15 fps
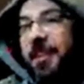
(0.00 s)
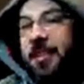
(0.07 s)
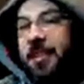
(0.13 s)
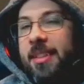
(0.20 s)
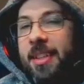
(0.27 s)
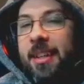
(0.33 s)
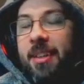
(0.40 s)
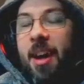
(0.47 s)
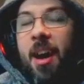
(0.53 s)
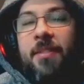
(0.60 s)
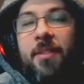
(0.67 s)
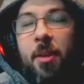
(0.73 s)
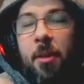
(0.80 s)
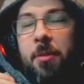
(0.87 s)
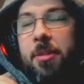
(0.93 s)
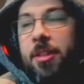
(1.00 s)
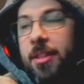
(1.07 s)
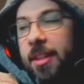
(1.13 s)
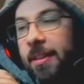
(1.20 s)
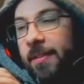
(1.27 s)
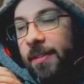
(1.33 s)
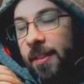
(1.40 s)
Yeah. I've dodged
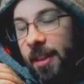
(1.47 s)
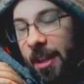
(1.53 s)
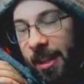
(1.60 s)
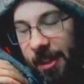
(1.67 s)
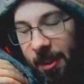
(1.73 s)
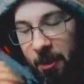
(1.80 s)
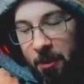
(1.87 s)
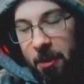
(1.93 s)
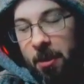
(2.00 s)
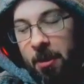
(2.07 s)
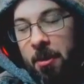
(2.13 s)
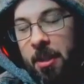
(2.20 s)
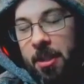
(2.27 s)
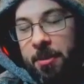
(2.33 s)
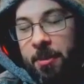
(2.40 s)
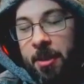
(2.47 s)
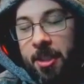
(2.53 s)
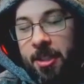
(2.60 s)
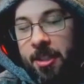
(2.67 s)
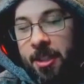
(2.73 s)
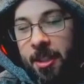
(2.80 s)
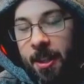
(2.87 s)
it for like all of
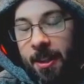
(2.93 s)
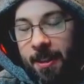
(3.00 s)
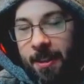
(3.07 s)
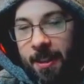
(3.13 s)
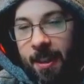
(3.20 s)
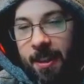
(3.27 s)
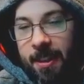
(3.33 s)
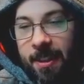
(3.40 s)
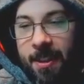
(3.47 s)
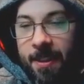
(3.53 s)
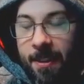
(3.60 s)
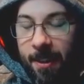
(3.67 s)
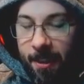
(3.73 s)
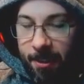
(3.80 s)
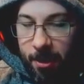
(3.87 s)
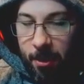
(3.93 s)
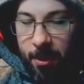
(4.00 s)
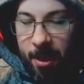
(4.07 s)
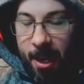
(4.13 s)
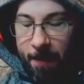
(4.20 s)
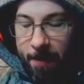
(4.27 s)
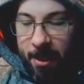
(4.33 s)
Christmas. I saw
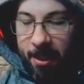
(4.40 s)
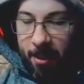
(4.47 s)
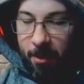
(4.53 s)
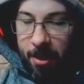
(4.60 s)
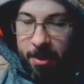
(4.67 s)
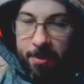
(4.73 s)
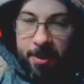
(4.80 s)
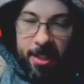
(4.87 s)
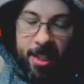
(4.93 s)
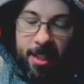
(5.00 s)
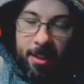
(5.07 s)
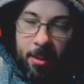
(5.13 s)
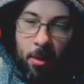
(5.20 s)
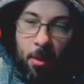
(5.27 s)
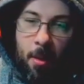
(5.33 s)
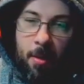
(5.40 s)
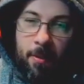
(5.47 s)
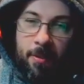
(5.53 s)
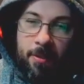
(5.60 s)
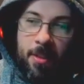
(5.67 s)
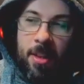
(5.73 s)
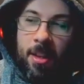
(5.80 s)
it happening at Christmas. I had a
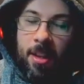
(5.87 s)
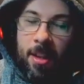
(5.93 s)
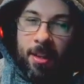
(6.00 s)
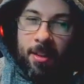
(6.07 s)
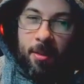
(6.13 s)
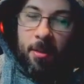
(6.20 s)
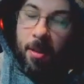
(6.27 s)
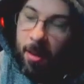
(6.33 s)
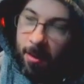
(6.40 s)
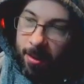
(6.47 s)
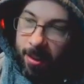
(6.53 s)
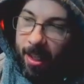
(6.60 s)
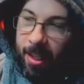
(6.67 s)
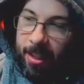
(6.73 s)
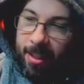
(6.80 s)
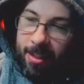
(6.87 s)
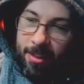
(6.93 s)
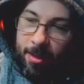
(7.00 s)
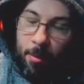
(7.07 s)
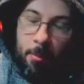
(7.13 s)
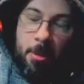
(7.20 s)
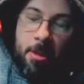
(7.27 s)
cough, and I thought, okay, that's
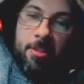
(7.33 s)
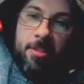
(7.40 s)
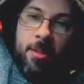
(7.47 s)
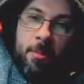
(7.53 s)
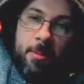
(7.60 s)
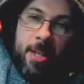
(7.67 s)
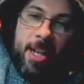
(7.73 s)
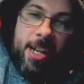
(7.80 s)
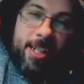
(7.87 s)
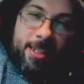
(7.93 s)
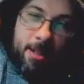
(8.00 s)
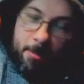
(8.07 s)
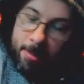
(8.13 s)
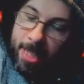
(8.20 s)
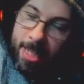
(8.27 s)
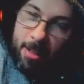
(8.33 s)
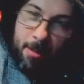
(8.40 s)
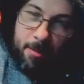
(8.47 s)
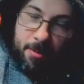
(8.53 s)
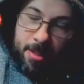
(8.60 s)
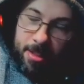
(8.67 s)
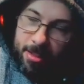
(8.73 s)
the worst I'm getting. I'm getting
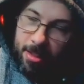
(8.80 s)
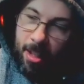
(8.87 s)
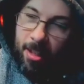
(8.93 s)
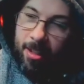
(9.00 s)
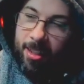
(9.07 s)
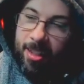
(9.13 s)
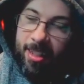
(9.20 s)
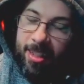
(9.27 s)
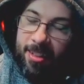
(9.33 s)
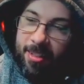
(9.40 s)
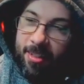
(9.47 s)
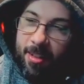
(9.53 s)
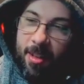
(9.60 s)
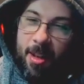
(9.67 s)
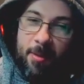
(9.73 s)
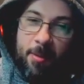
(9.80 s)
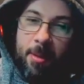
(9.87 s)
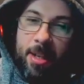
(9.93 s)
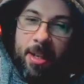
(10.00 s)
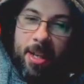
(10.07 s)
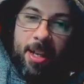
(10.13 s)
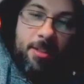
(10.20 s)
off this lightly. So
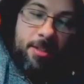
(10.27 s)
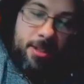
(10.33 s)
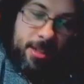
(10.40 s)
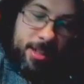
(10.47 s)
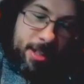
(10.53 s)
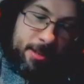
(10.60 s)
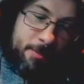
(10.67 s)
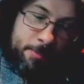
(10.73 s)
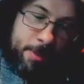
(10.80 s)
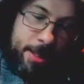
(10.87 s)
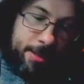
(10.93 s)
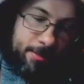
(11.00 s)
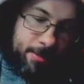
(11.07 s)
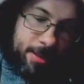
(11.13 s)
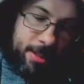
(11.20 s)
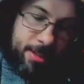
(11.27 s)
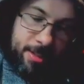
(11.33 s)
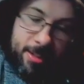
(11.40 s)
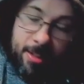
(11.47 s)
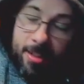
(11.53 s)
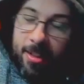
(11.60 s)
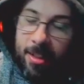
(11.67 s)
everyone else,
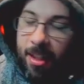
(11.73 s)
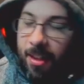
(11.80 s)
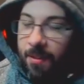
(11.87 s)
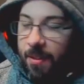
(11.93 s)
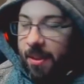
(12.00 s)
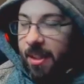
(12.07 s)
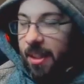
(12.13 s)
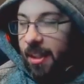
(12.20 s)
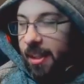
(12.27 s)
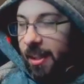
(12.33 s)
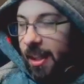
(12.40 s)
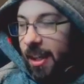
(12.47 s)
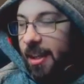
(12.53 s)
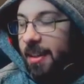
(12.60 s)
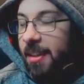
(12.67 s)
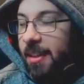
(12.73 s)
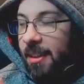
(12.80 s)
bedridden, everything like that.